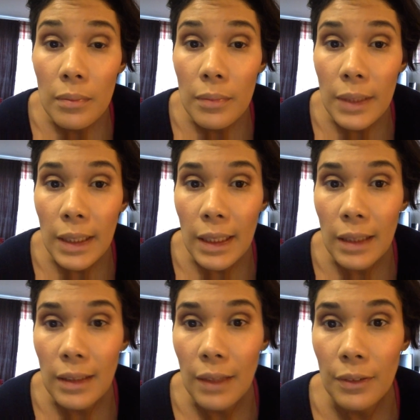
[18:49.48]
But I
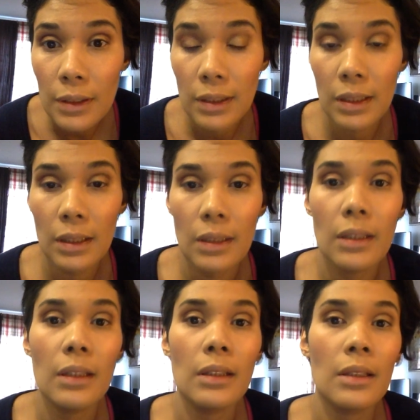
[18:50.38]
can definitely
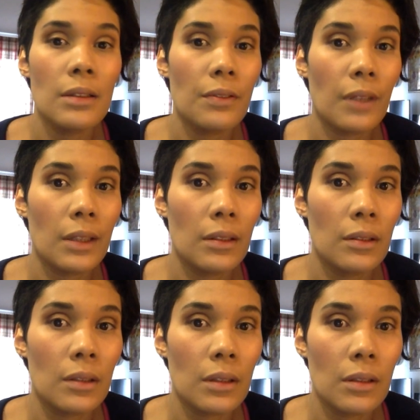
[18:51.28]
intensify the
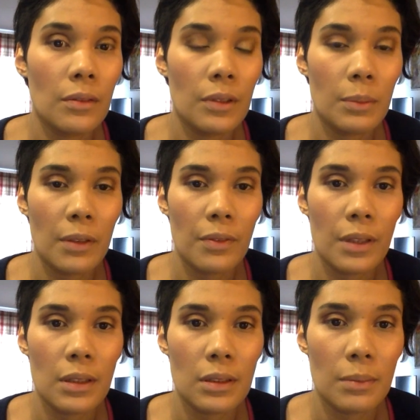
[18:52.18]
look with my
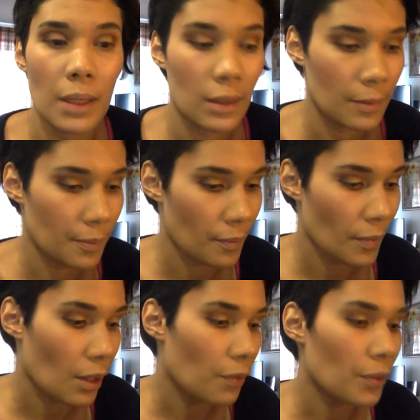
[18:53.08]
fingers better.
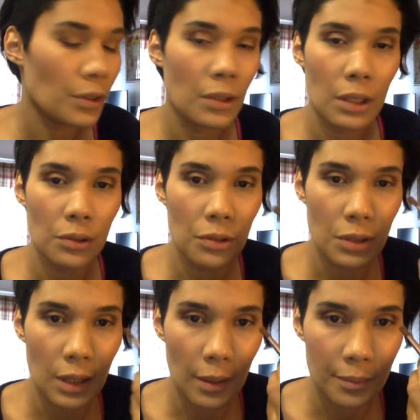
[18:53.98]
Of course, you can
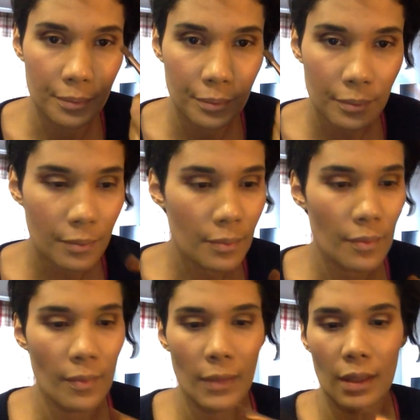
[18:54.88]
use
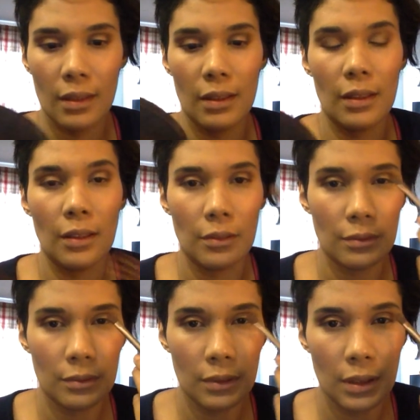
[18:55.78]
you know,
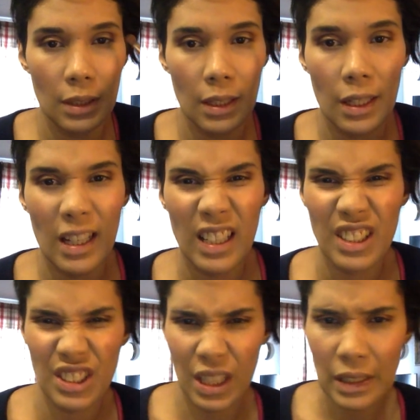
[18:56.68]

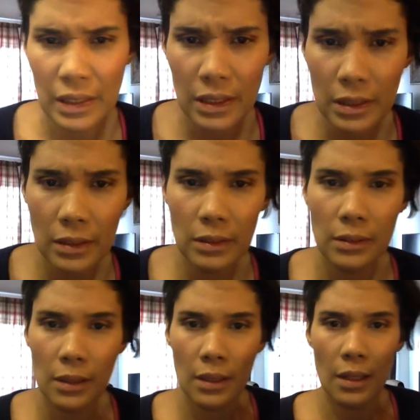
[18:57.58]
shader
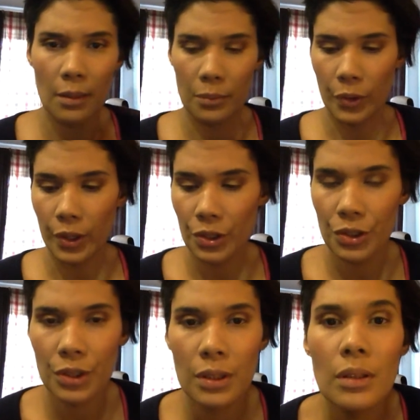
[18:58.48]
brush,